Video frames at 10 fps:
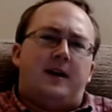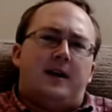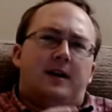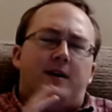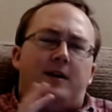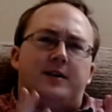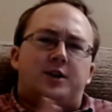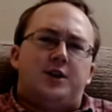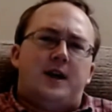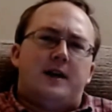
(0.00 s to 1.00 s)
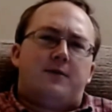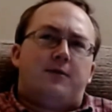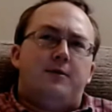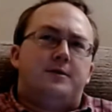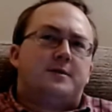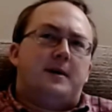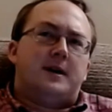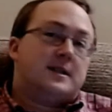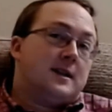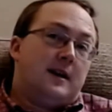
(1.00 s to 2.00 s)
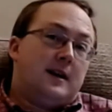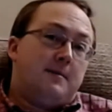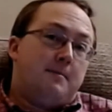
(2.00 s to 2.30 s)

I'll share the fruits of my slightly